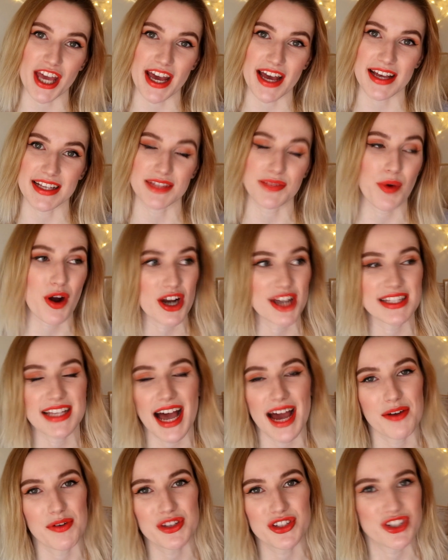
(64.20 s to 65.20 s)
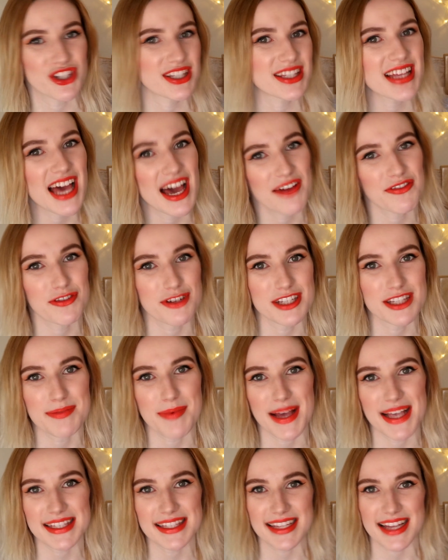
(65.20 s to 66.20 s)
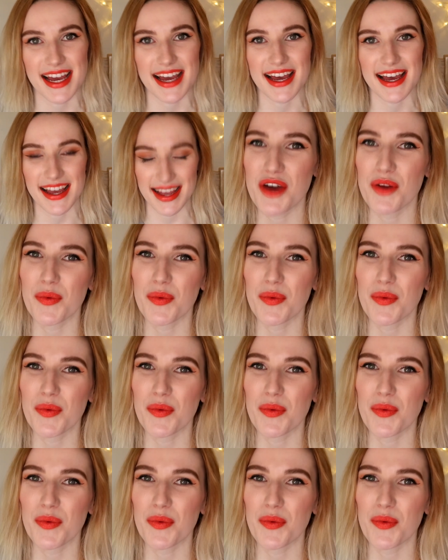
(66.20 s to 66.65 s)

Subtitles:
years, whereas I was just there for a semester.